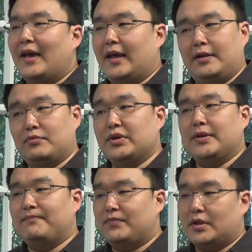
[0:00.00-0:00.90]
and then
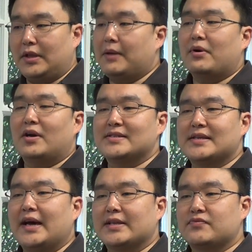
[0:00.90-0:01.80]
we labor on
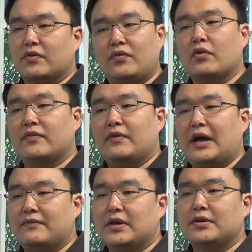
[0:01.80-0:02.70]
science for 4 or
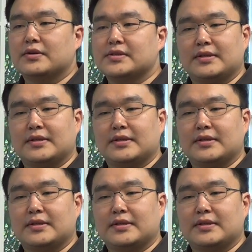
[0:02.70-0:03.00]
5 years,